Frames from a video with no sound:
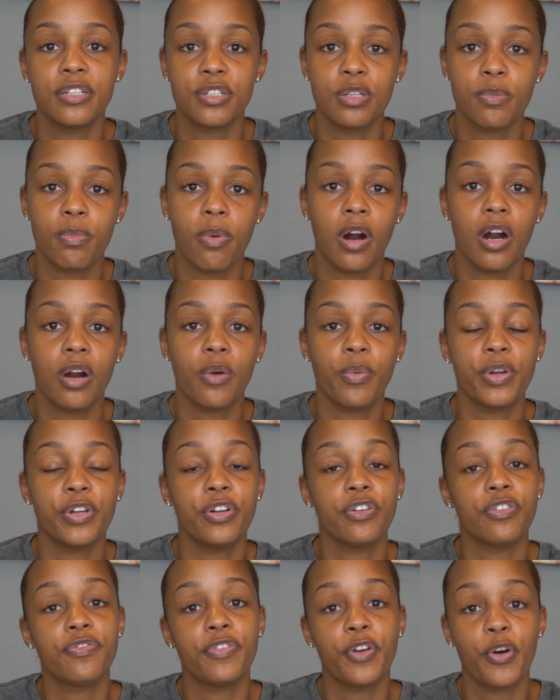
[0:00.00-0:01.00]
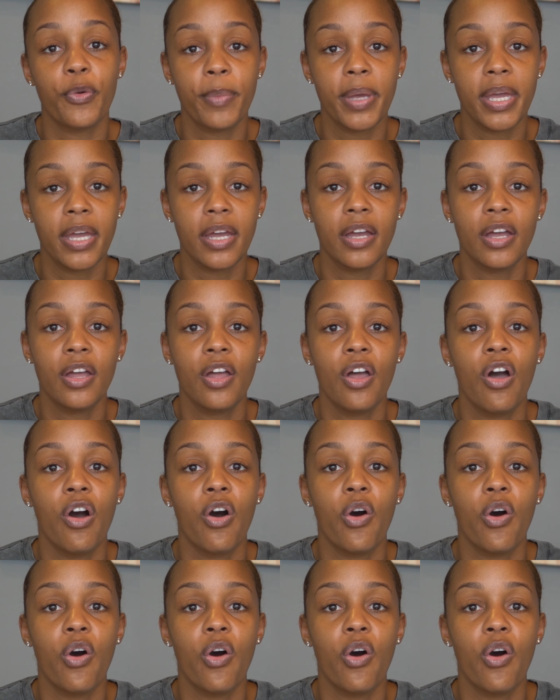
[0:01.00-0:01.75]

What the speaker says: to the part where you're filming